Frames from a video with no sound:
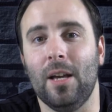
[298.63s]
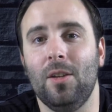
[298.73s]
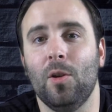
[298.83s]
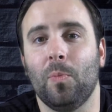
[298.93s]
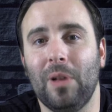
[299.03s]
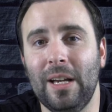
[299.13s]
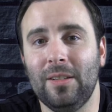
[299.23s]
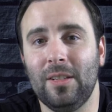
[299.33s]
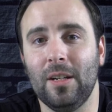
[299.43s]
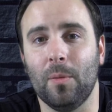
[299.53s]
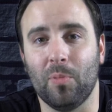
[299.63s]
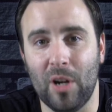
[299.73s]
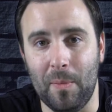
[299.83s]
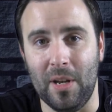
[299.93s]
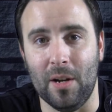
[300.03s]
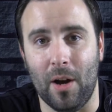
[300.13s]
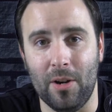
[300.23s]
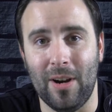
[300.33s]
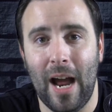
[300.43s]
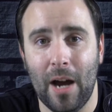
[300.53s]
That you're placing a
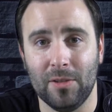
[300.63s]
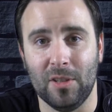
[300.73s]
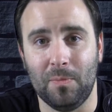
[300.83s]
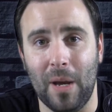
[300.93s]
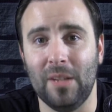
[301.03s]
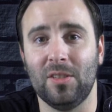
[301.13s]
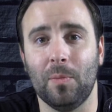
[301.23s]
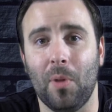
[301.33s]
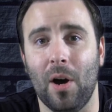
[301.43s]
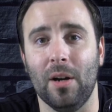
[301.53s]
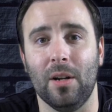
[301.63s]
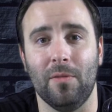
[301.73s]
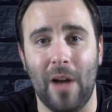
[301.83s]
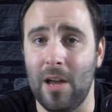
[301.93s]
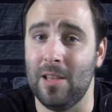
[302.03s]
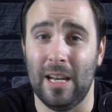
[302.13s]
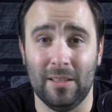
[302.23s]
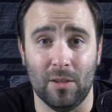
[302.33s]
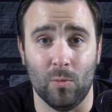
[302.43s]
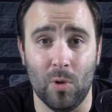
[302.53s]
premium on your houses based upon a
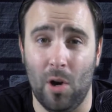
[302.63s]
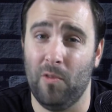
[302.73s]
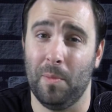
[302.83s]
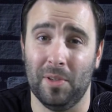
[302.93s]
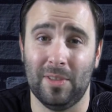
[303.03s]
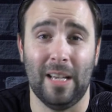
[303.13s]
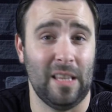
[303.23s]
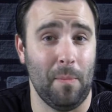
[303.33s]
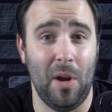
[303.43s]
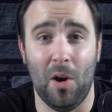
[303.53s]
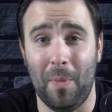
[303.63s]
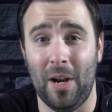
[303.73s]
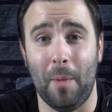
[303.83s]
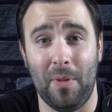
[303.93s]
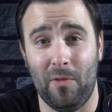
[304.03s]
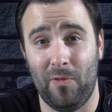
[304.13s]
value that isn't real from a site that may or may